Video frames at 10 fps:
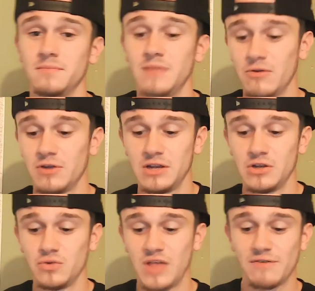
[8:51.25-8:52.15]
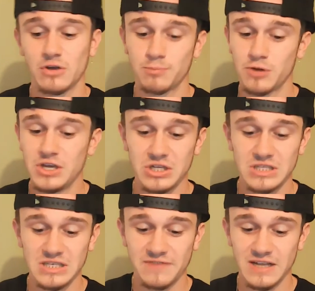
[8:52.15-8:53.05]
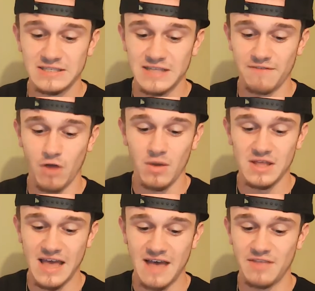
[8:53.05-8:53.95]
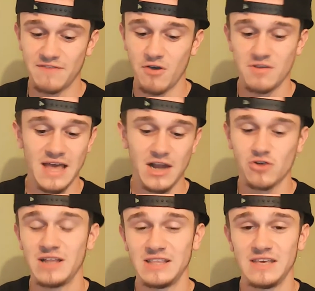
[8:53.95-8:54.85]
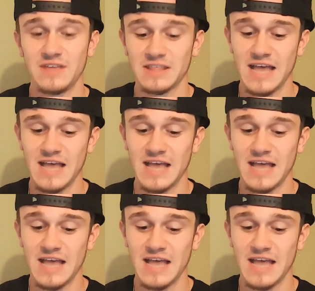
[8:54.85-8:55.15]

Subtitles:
They really do. They have a pretty good defense. They've always had a great defense.